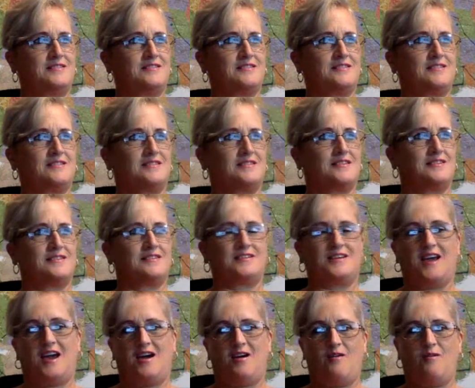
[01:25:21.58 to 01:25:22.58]
is
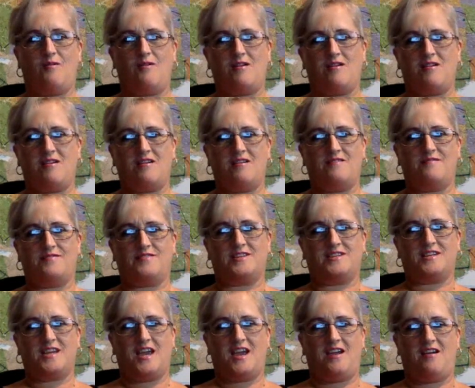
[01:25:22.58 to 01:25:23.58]
the Tower
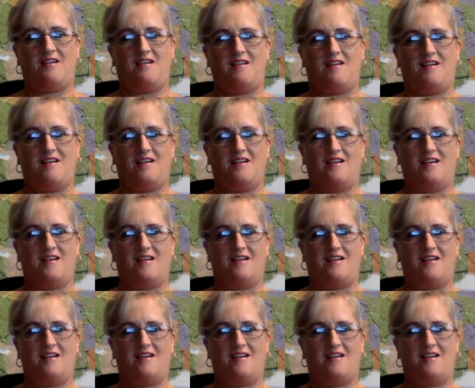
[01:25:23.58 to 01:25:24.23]
of Terror?